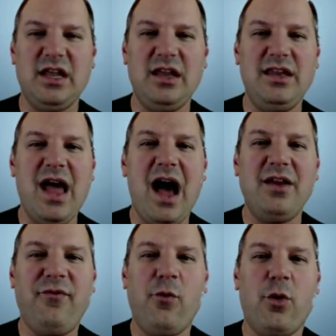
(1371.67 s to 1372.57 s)

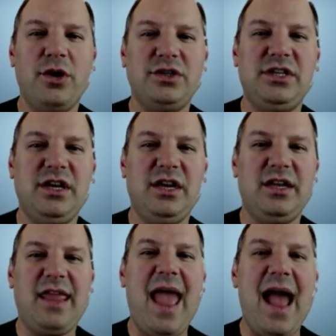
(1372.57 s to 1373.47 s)

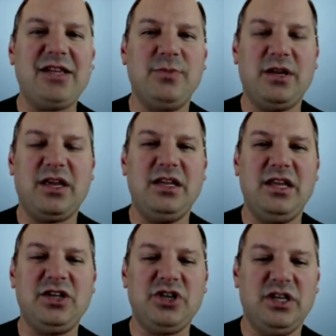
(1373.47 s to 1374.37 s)
non-forested catchment
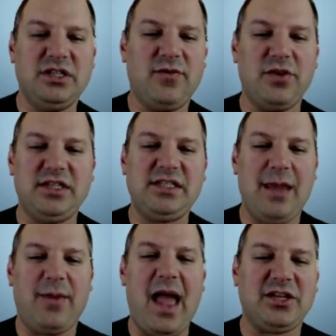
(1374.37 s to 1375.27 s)
conditions for the
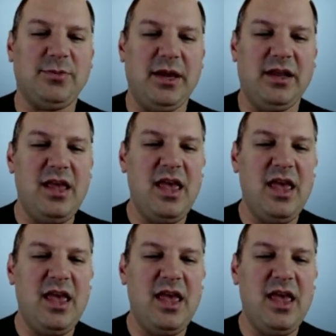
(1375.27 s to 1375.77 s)
same catchment?